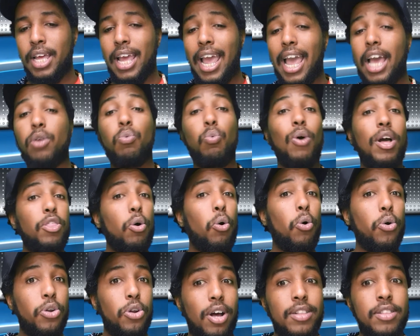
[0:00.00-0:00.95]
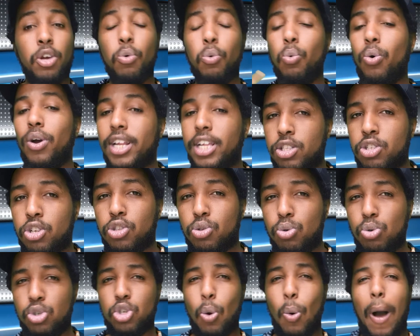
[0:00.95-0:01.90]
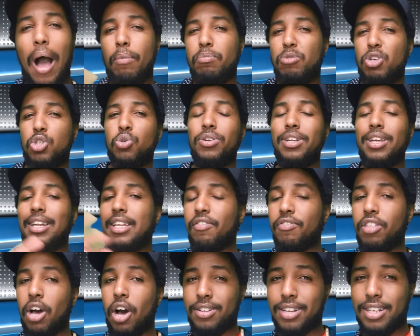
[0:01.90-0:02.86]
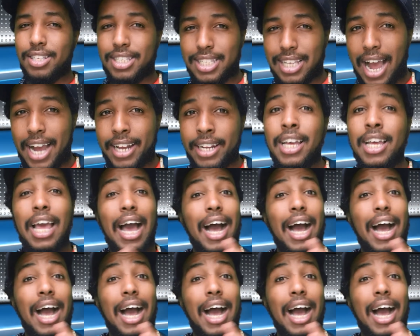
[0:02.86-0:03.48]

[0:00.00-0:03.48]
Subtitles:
And whether or not they're willing to do so, I'm just going to leave that on the side.